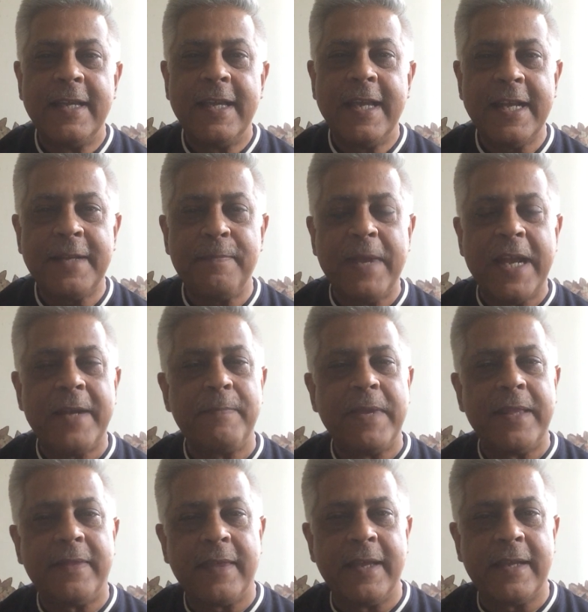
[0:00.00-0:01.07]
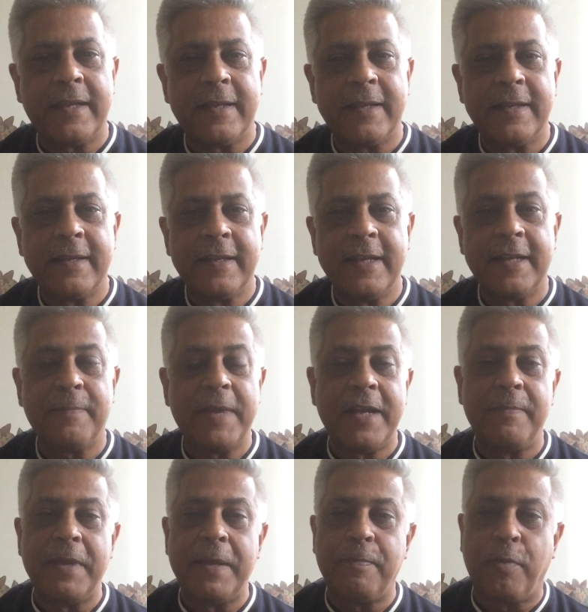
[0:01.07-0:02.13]
it made me think, it
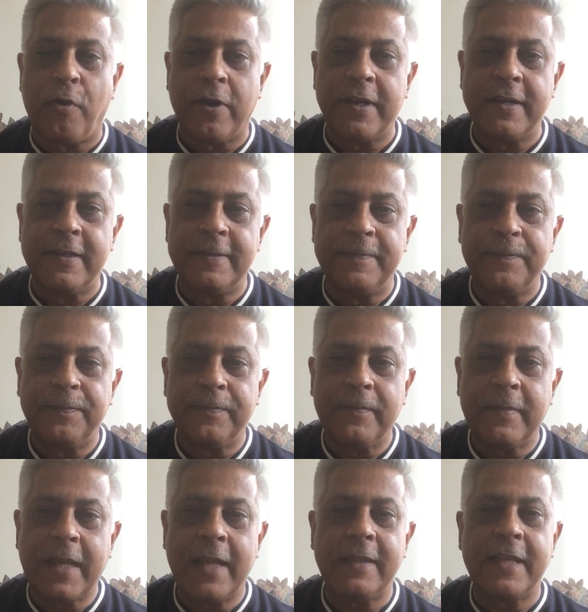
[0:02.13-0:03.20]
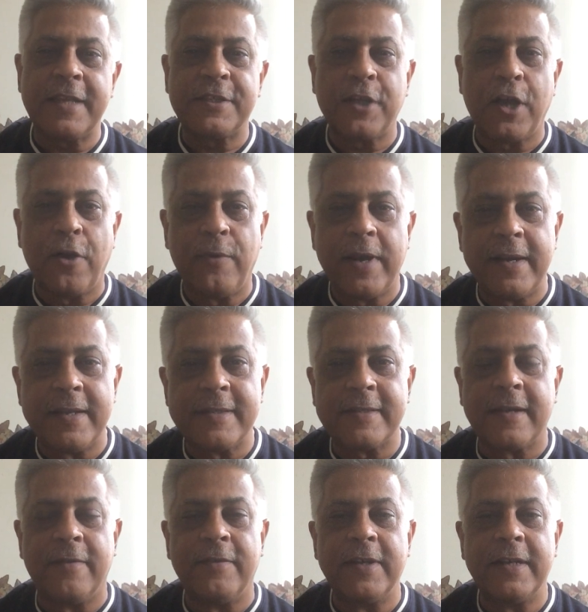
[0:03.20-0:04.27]
made me ponder, and that's how I
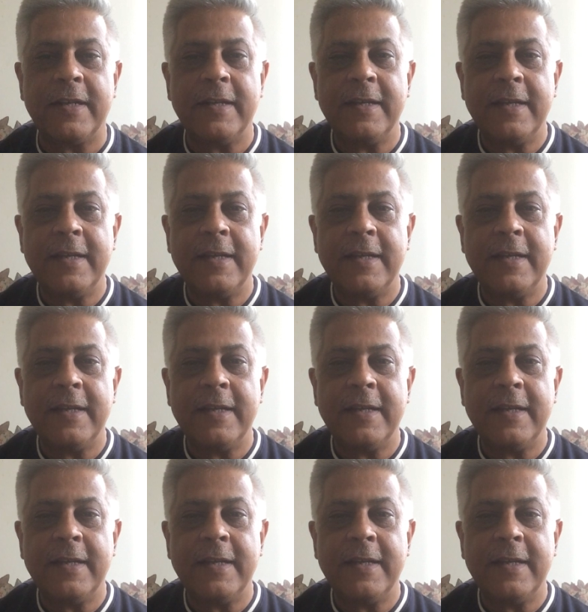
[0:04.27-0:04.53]
discovered